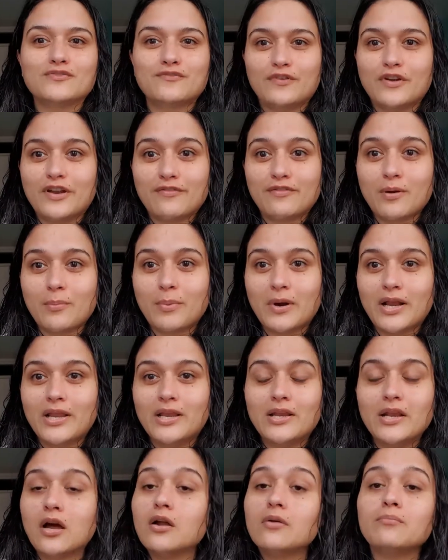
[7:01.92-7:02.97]
for everybody
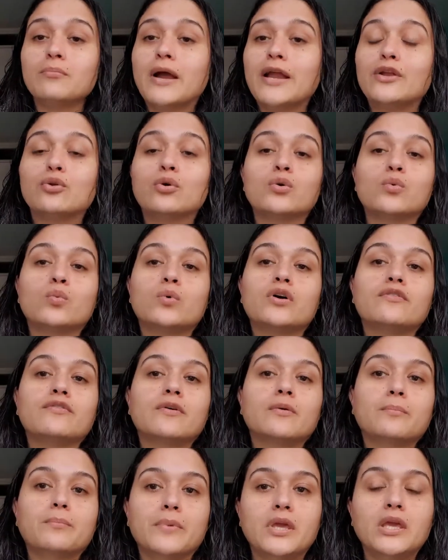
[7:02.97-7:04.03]
not, might not work for
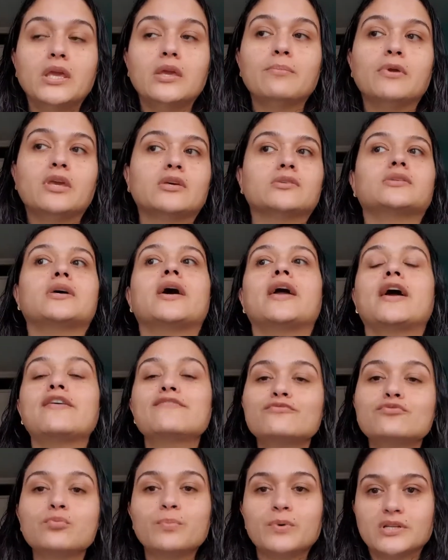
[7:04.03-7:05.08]
me because i have
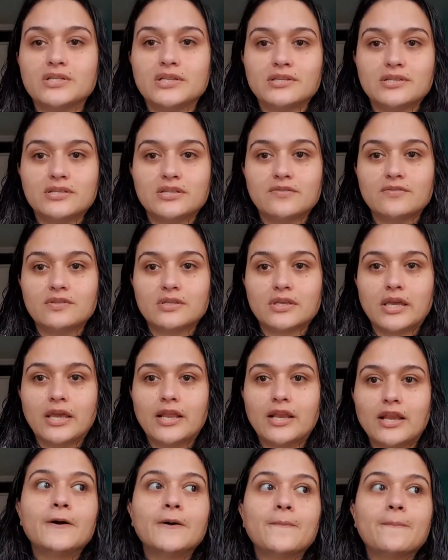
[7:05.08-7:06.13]
super sensitive skin